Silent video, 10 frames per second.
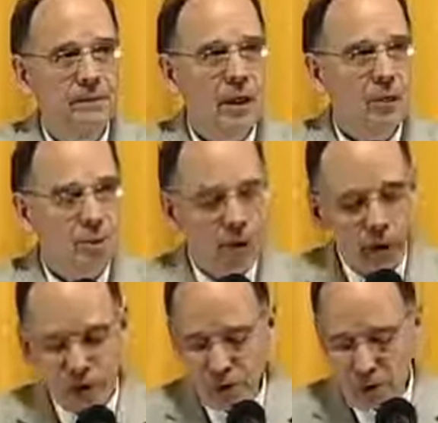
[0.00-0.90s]
They were
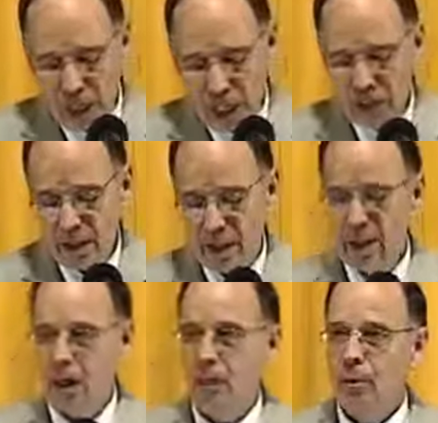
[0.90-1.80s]
both created in
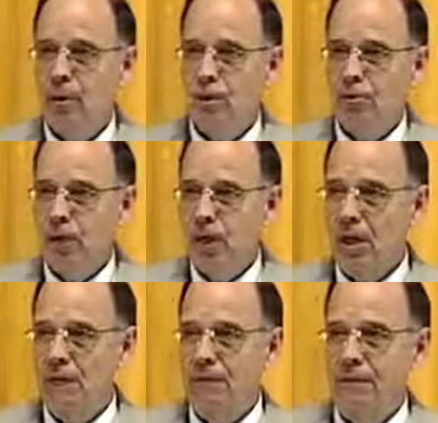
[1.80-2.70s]
the image of
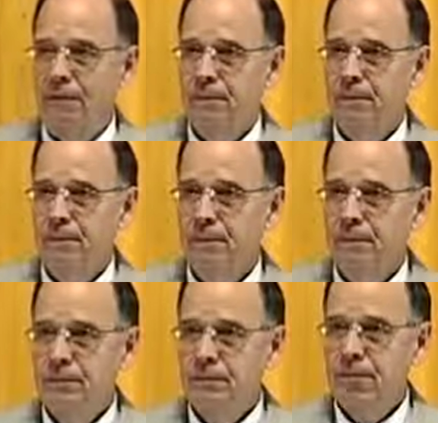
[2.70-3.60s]
God.
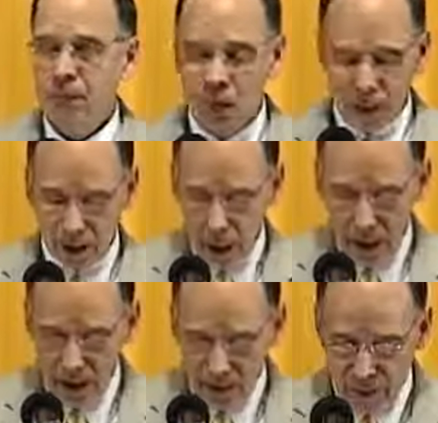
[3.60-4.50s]
And God
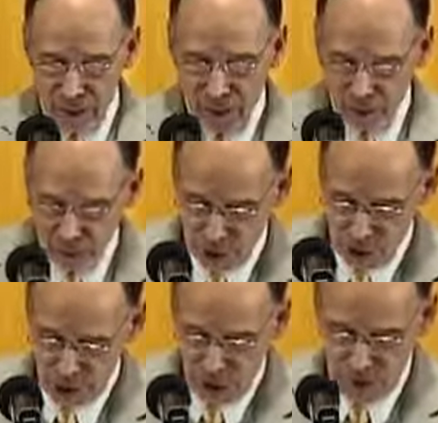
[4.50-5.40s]
did a marvelous
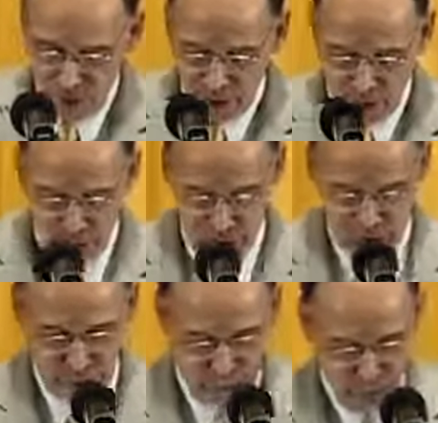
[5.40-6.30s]
job on
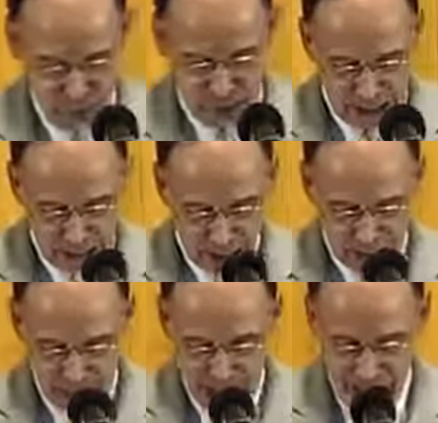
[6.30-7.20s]
both. And he
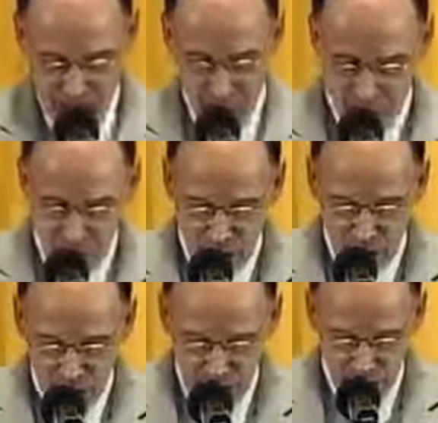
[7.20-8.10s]
designed them to
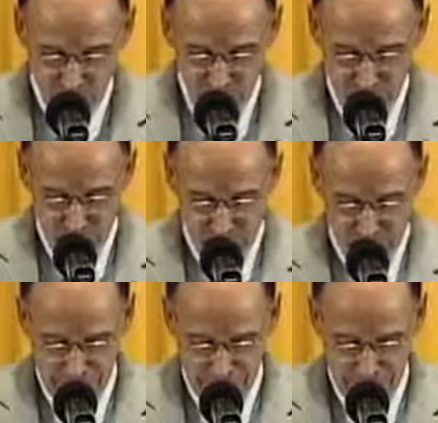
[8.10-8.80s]
complement each other.